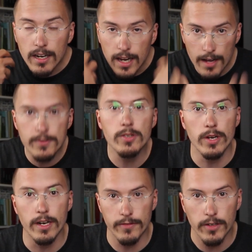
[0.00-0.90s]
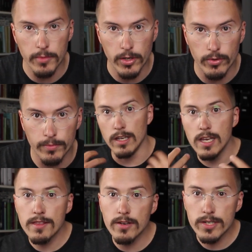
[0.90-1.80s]
love to hear from you,
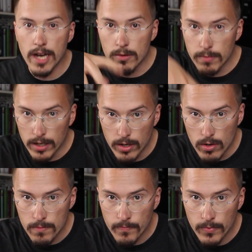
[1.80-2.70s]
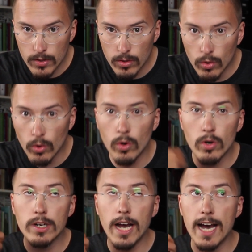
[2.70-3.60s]
either down below
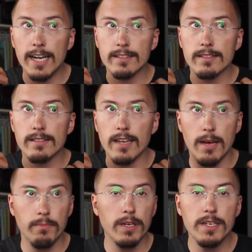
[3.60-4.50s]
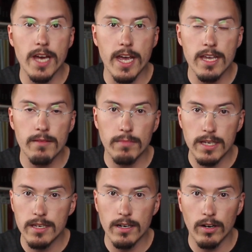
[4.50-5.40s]
or at MPJ
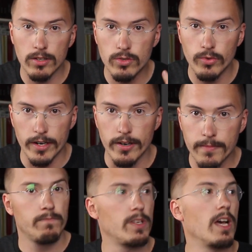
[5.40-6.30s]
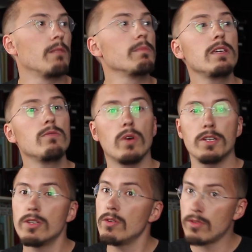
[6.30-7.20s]
me on Twitter. Tell me
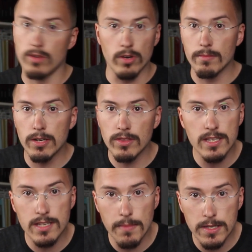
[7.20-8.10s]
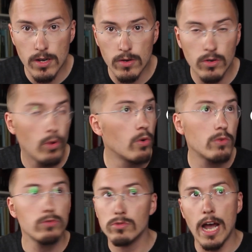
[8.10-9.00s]
what you thought about this episode,
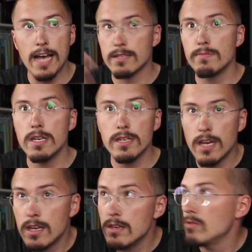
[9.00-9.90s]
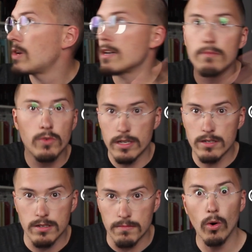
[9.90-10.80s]
or ask me a random
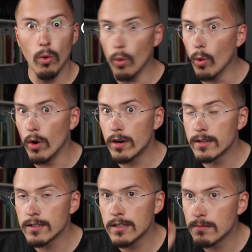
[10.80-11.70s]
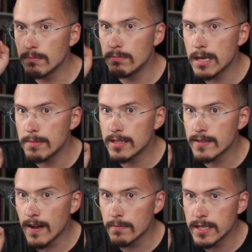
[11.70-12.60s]
question. Or maybe
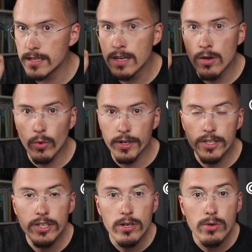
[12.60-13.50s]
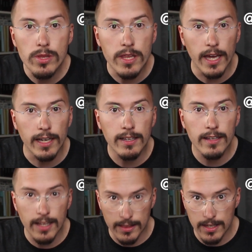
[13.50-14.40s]
tell me what you think
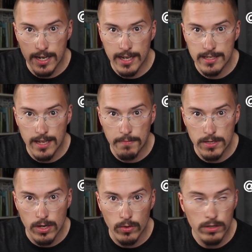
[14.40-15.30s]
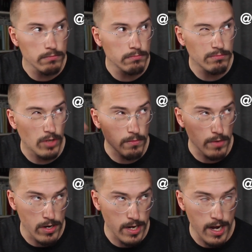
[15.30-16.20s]
that the next episode,
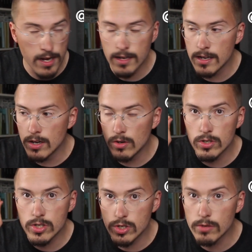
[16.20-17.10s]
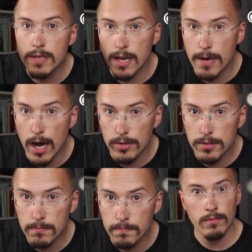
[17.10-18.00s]
Monday, should be about.
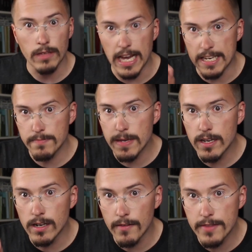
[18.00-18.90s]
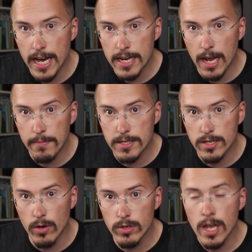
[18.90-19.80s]
And speaking of that
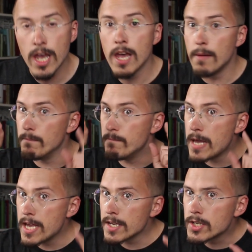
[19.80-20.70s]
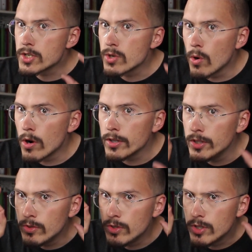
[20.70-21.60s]
episode, make sure
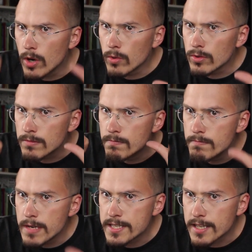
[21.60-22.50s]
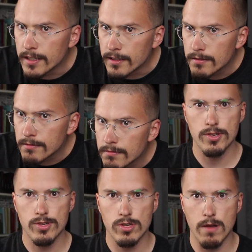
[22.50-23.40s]
you don't miss it.
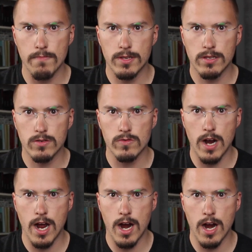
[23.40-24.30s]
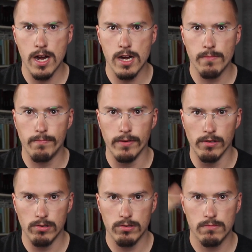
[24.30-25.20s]
Subscribe
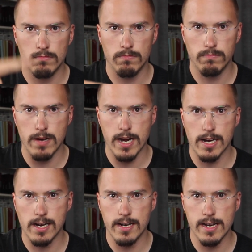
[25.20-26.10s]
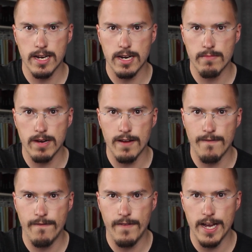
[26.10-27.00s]
by clicking
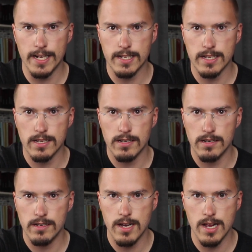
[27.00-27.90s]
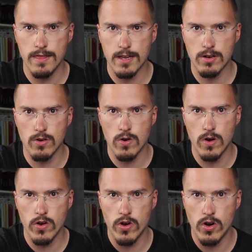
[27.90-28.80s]
my face in the
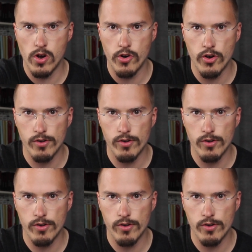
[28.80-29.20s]
corner.